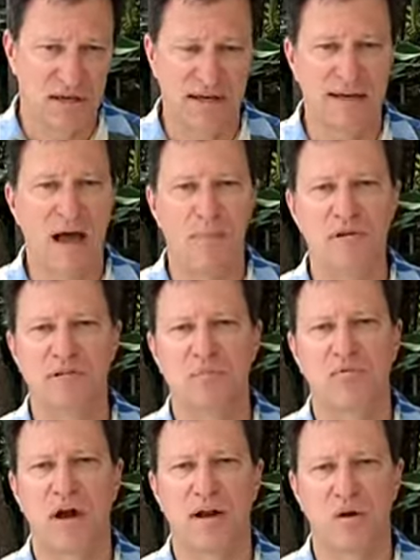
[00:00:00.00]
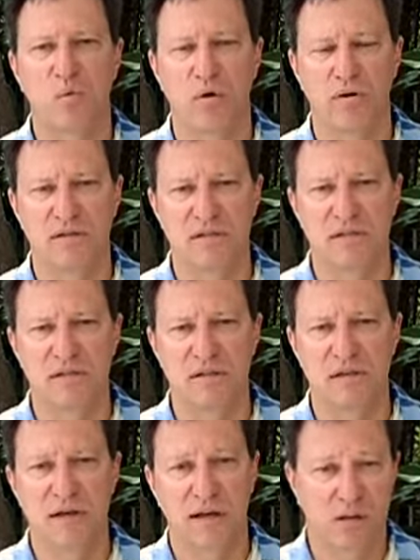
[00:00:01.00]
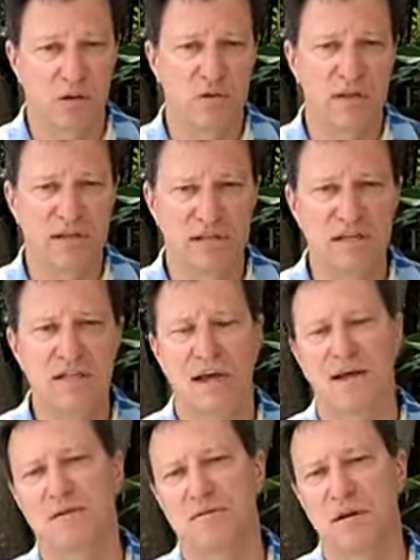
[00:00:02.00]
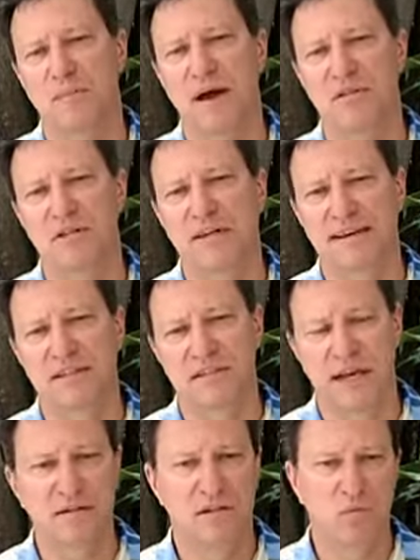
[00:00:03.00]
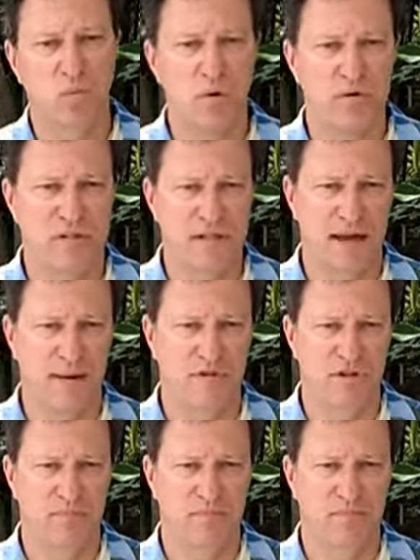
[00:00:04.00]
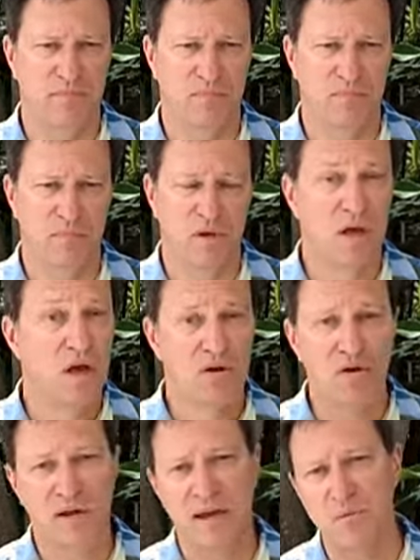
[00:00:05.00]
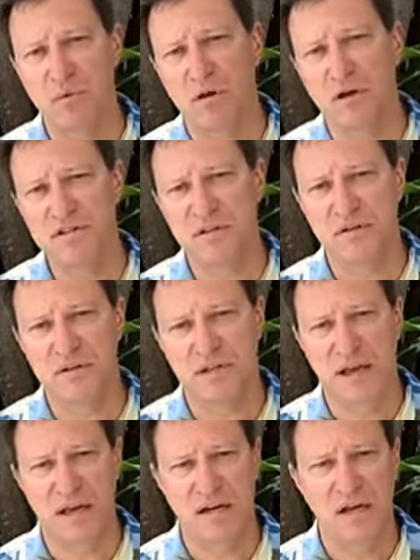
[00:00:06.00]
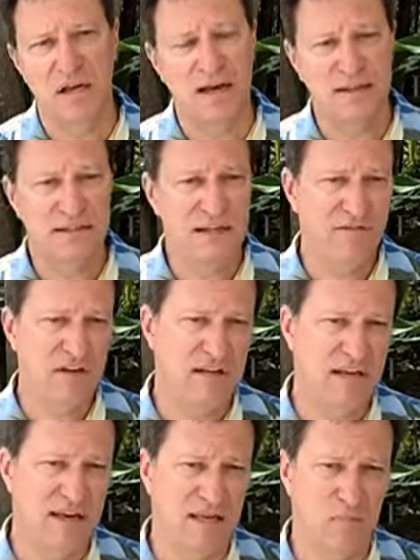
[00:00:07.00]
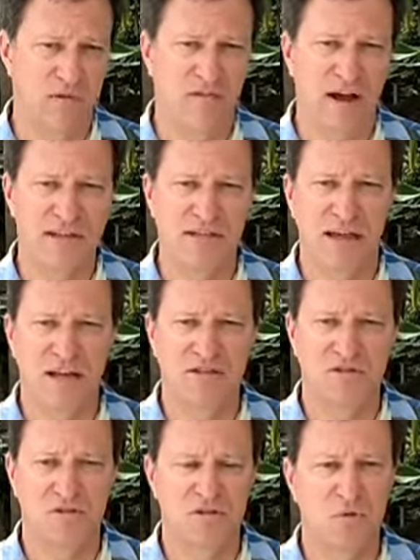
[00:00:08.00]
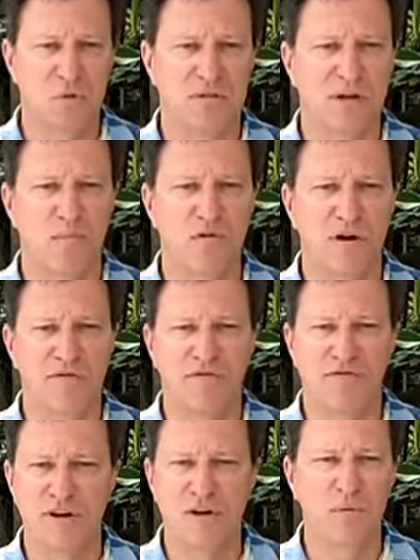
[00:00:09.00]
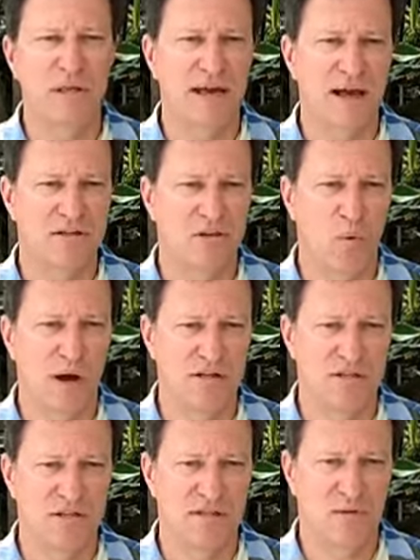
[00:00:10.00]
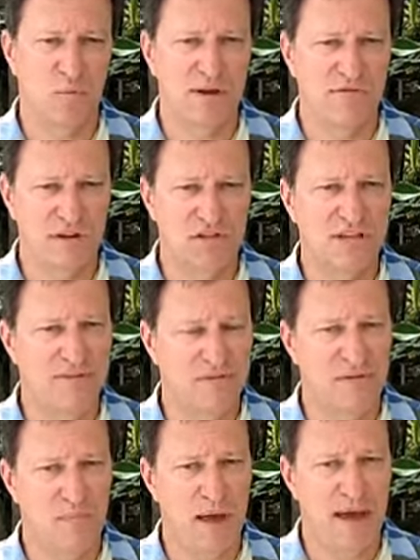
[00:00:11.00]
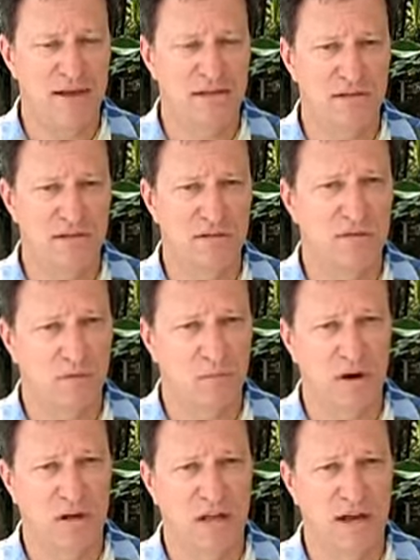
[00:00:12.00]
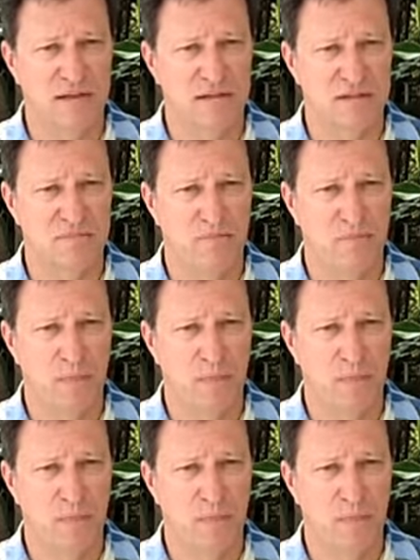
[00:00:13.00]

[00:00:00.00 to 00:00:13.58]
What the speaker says: and copies of product warranties, including details about the extended warranty option. Your kit will also contain a DVD that provides answers to a number of frequently asked questions that we've received in the past from our clients.